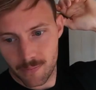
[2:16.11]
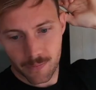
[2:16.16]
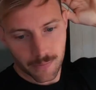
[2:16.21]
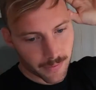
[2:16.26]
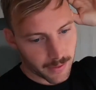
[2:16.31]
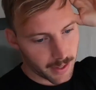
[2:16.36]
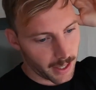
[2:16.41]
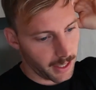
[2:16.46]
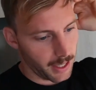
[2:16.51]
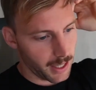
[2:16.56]

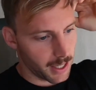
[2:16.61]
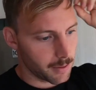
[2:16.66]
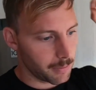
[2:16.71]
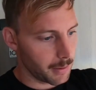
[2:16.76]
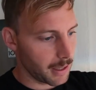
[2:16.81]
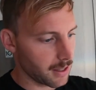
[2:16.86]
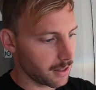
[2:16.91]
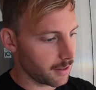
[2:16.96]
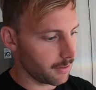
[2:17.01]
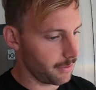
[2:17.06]
At the
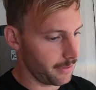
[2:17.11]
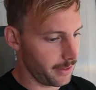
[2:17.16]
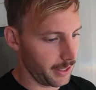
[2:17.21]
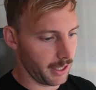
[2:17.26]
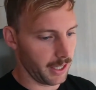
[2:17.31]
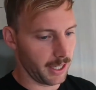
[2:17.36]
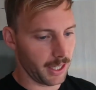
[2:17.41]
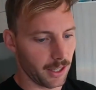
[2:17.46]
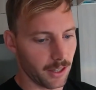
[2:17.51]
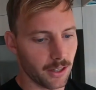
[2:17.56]
expense of
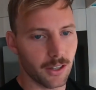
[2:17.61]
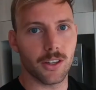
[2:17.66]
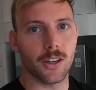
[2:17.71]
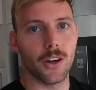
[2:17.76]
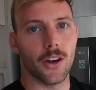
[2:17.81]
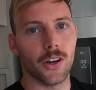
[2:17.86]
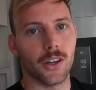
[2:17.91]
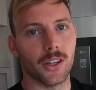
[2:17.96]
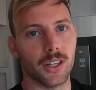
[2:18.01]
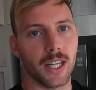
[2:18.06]
feeling
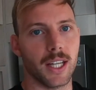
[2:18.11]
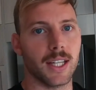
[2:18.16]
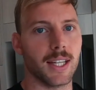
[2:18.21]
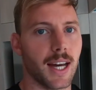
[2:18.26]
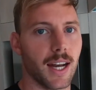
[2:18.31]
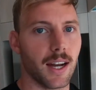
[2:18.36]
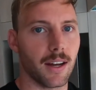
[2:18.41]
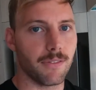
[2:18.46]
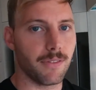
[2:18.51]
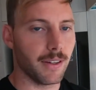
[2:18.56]
gurgly in that,
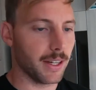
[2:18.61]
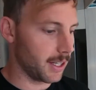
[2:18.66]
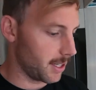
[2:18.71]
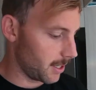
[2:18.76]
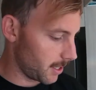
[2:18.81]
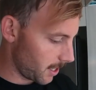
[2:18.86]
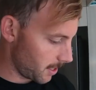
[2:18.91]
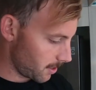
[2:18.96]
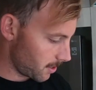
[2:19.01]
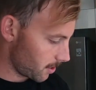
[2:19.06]
I figured that
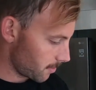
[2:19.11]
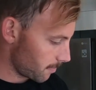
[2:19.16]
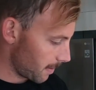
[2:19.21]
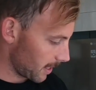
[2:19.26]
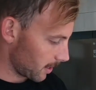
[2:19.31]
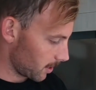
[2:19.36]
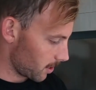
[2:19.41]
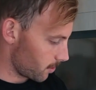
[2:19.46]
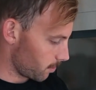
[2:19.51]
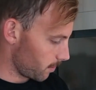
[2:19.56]
I'd just make the
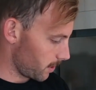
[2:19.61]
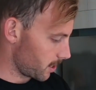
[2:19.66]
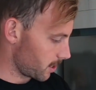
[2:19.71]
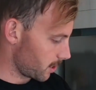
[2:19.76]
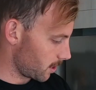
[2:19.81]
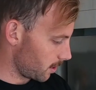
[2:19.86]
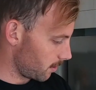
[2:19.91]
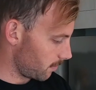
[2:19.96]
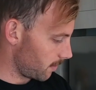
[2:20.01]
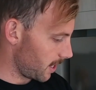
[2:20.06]
switch to
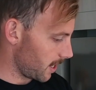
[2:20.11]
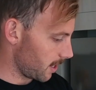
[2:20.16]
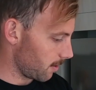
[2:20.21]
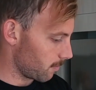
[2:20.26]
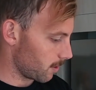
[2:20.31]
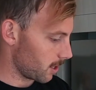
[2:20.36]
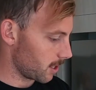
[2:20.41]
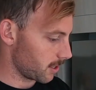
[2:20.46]
the vegan ones,